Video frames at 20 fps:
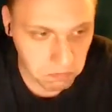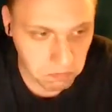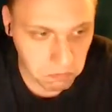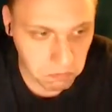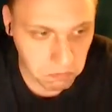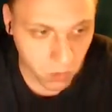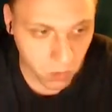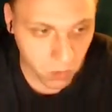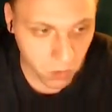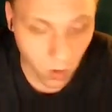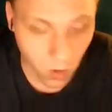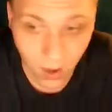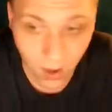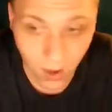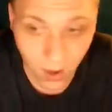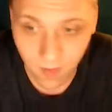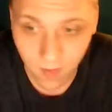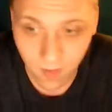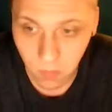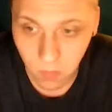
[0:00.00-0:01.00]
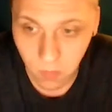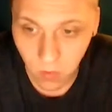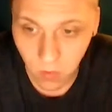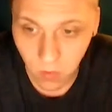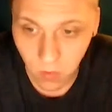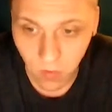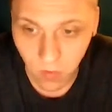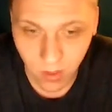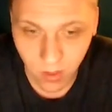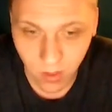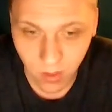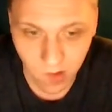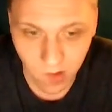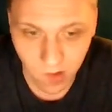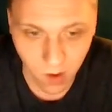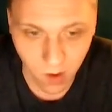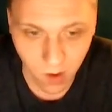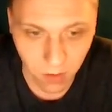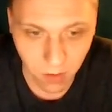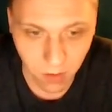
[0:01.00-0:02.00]
go ahead, use switches, they're
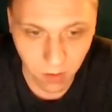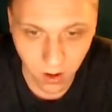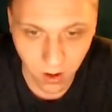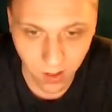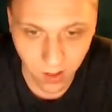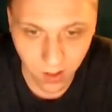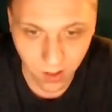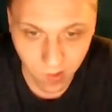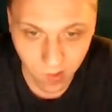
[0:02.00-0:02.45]
pretty neat.